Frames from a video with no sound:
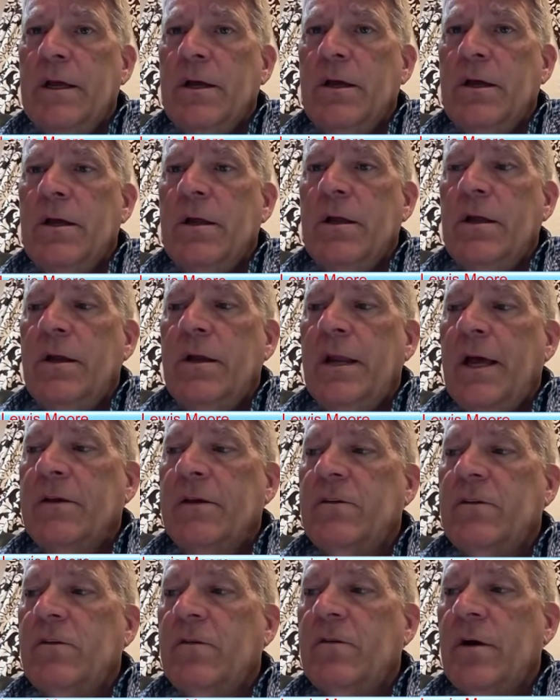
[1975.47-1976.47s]

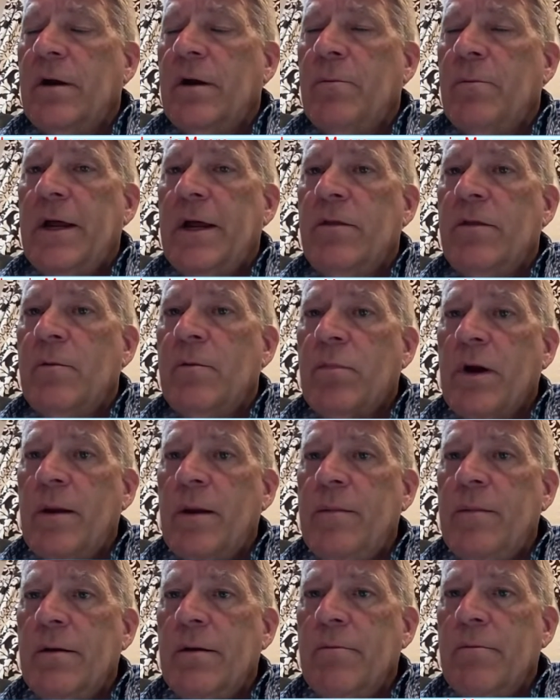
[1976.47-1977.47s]
necessary to pay the
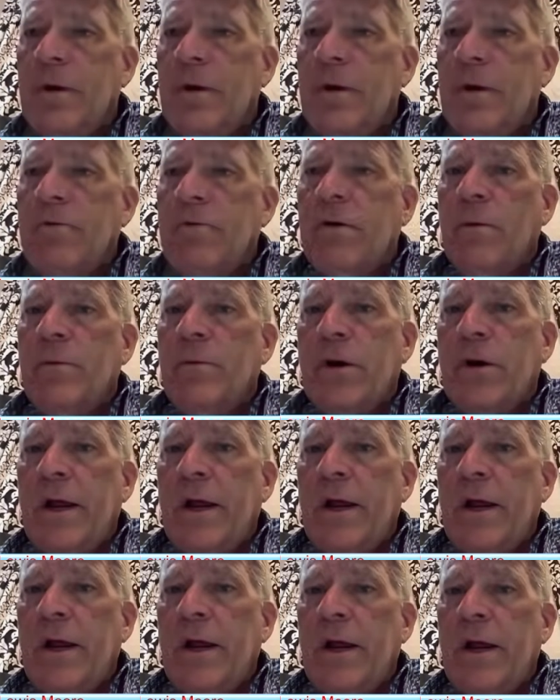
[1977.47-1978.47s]
premium from your
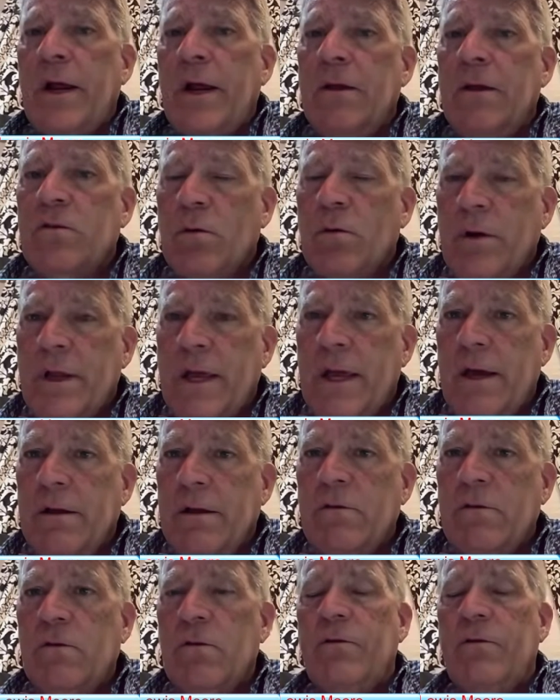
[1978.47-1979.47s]
escrow account. So if
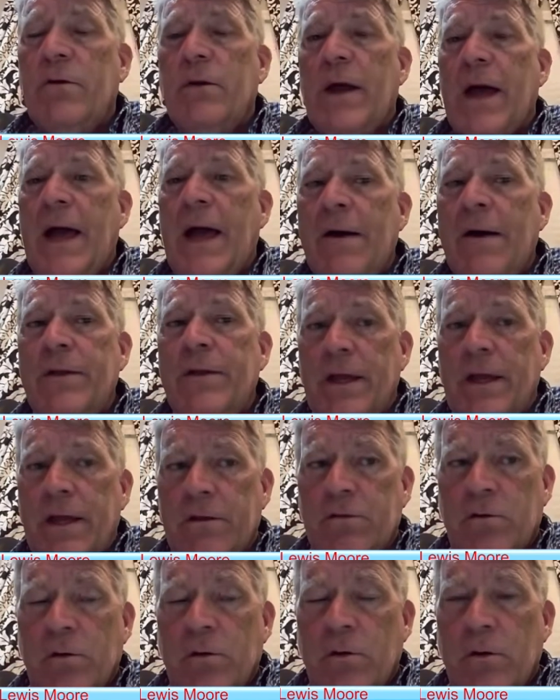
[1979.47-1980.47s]
you have the escrow
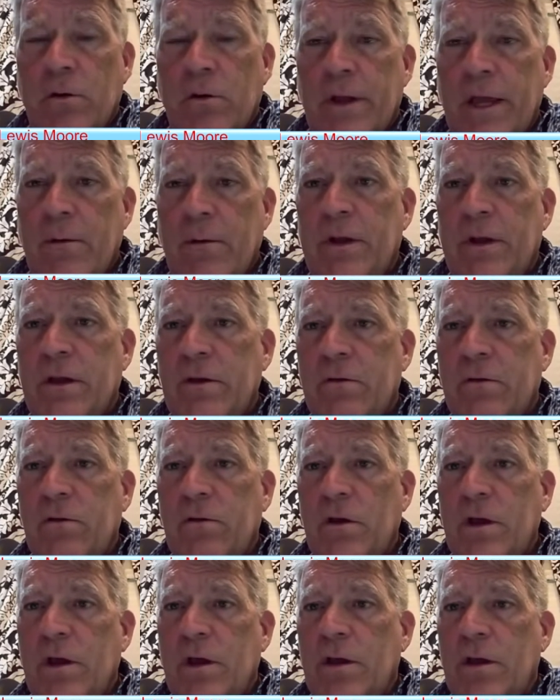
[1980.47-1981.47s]
account because
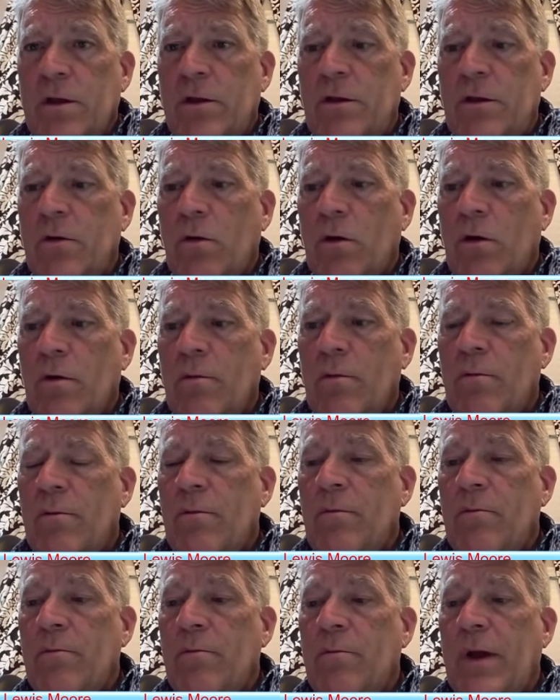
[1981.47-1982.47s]
you're
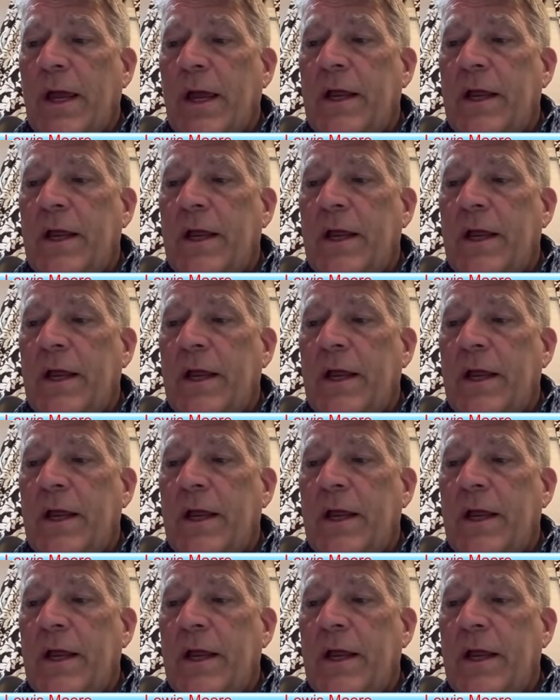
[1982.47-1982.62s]
paying